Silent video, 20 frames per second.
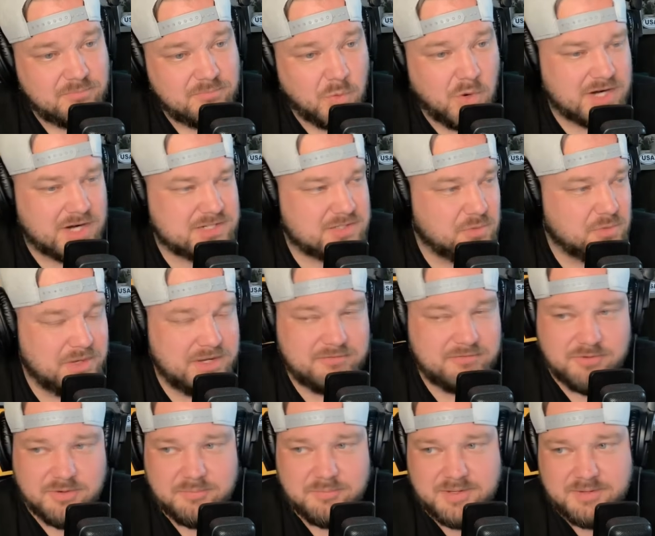walked away
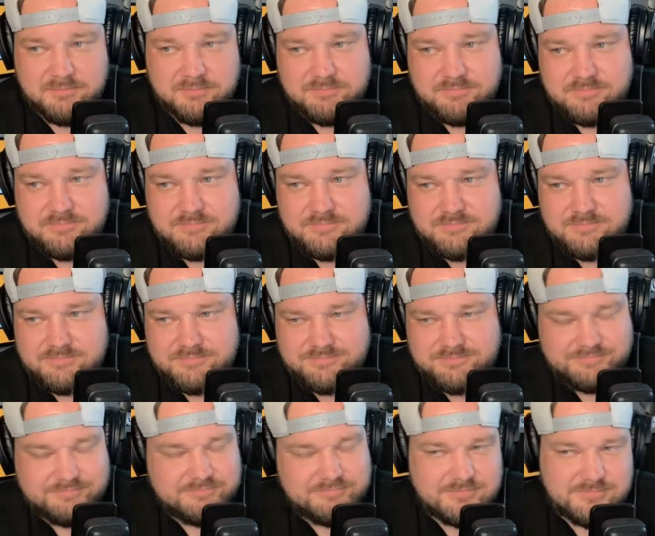from him,
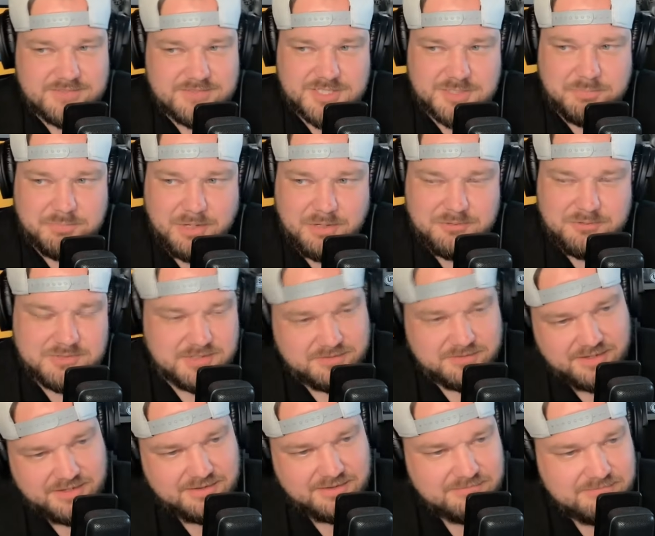
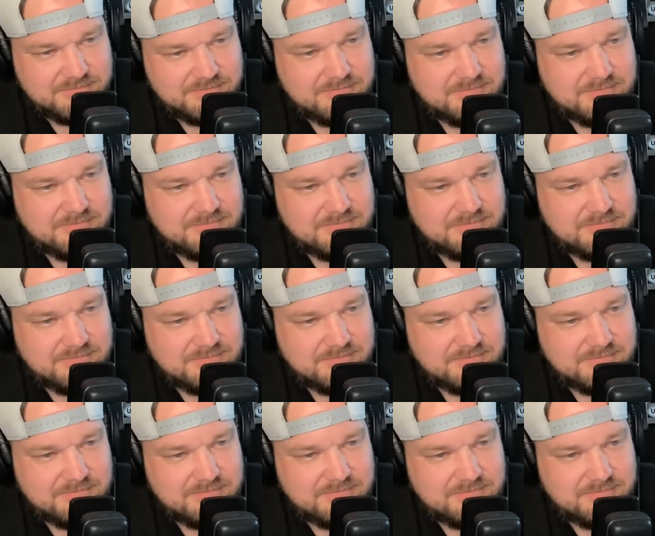supposedly.